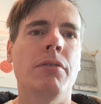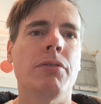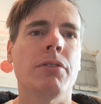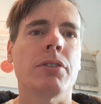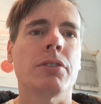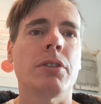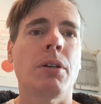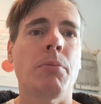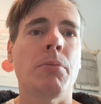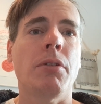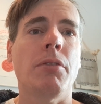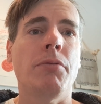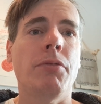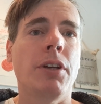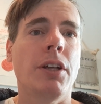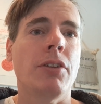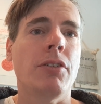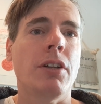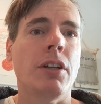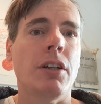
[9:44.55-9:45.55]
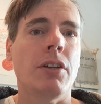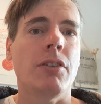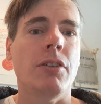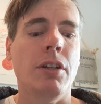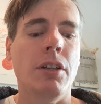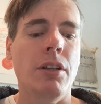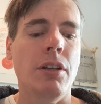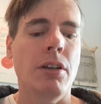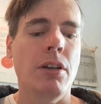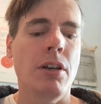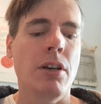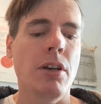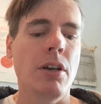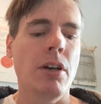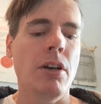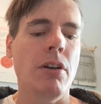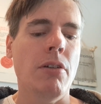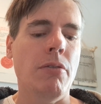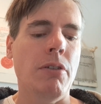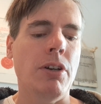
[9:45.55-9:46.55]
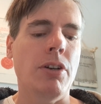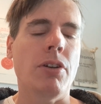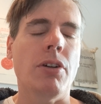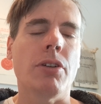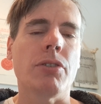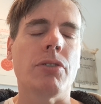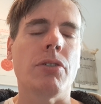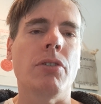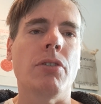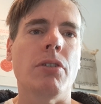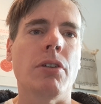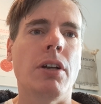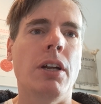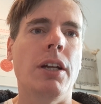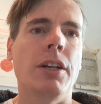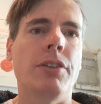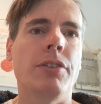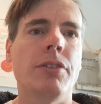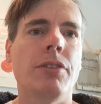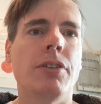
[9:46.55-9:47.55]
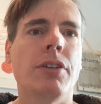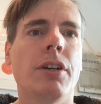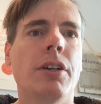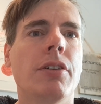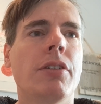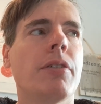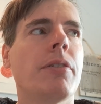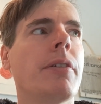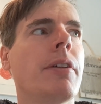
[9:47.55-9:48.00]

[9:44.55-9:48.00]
for example, the Fiesta ST, which is also not a legend yet.